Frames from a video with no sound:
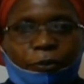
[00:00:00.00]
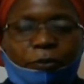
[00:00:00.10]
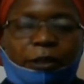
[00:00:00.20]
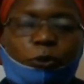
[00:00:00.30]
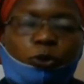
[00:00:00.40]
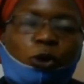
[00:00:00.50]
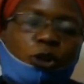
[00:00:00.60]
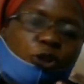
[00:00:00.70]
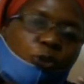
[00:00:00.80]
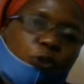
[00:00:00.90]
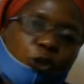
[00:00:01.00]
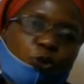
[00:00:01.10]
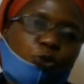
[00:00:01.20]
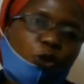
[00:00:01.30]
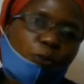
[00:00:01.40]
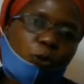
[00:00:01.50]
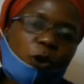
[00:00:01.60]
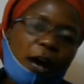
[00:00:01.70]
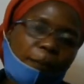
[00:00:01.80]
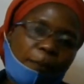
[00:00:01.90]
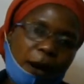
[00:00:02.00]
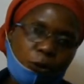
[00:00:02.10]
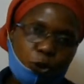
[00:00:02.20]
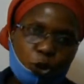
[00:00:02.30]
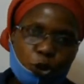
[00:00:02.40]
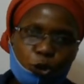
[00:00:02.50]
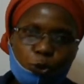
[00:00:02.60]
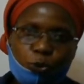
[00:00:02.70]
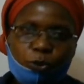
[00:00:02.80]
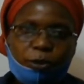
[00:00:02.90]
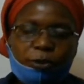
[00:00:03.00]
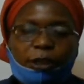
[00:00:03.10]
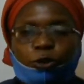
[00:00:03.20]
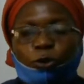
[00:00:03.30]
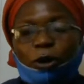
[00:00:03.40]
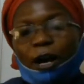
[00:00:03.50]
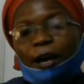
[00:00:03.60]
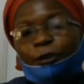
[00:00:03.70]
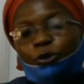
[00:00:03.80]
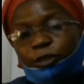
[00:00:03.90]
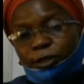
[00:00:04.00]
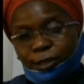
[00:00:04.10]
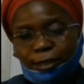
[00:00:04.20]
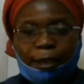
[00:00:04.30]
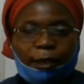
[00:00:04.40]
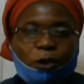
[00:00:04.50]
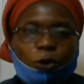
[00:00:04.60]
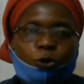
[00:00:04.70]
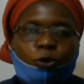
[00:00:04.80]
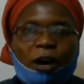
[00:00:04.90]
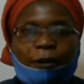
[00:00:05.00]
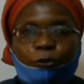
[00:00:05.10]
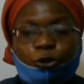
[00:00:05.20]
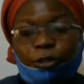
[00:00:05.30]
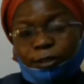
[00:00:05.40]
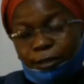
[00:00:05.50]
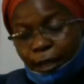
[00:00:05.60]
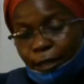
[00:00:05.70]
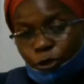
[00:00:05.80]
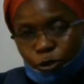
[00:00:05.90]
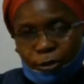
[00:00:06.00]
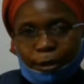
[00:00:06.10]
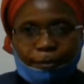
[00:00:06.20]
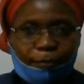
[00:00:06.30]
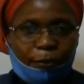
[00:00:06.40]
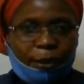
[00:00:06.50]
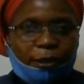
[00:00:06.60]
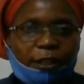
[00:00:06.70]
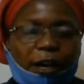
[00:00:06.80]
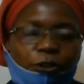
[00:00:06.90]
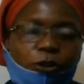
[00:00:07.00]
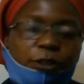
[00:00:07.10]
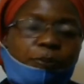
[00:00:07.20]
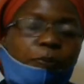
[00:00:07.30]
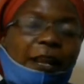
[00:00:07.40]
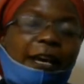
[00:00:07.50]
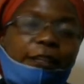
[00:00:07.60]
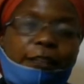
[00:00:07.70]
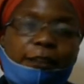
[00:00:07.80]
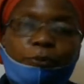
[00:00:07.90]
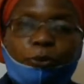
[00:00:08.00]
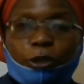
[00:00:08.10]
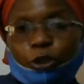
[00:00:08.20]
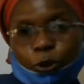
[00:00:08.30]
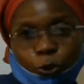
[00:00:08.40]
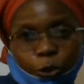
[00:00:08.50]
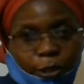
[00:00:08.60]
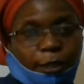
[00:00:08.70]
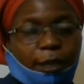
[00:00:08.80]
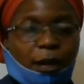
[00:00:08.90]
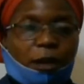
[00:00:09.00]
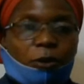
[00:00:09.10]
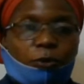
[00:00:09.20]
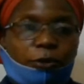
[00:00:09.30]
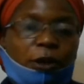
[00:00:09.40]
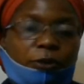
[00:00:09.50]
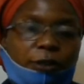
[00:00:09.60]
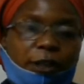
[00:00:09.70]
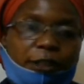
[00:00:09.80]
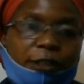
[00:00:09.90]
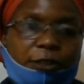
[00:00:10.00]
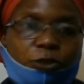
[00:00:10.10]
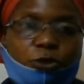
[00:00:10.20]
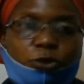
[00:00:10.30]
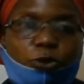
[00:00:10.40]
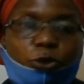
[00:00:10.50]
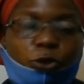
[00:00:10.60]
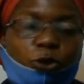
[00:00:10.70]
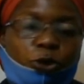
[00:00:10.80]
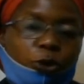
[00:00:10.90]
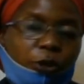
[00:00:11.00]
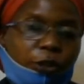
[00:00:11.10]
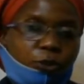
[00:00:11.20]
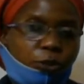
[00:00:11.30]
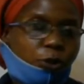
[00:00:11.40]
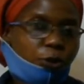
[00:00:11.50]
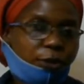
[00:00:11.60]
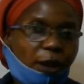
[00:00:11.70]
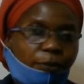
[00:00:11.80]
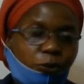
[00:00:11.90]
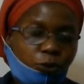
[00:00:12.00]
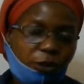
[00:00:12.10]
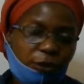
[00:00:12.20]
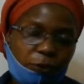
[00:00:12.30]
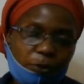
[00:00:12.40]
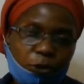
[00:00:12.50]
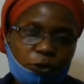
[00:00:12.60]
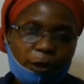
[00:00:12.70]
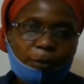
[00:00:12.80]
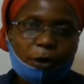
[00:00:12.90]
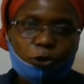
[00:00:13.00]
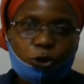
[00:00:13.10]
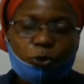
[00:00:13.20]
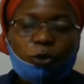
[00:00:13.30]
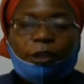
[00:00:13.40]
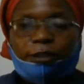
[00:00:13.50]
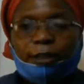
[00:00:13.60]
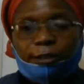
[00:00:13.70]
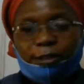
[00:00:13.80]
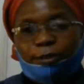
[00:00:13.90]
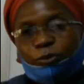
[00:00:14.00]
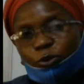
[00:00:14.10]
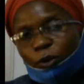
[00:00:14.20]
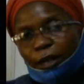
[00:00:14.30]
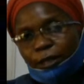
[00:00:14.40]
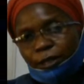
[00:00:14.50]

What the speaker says: But they would also wish to know more about you that you cannot say or you have not said to them. They cannot blindly bring you here without getting to know your history or some good information about you that seems quite